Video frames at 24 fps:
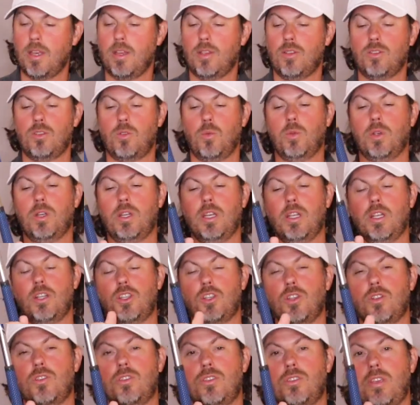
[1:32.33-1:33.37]
So we're going to get
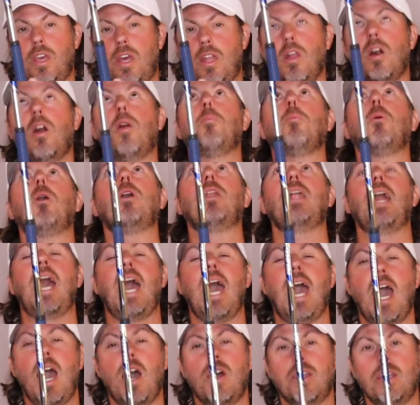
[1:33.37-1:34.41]
you set up on
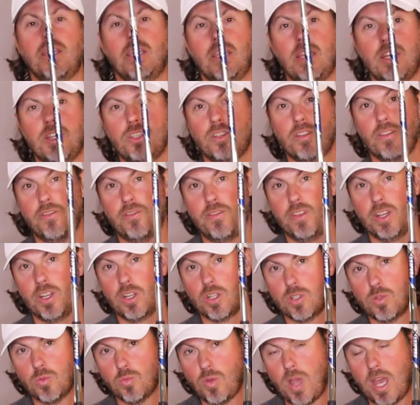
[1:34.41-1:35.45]
how to get your
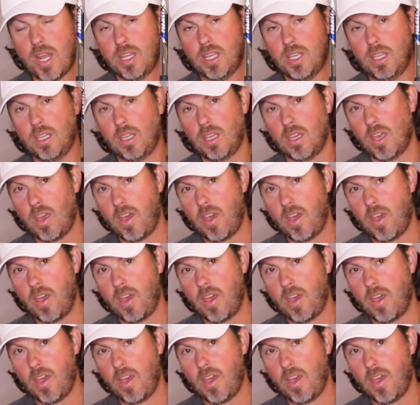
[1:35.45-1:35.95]
fingers ready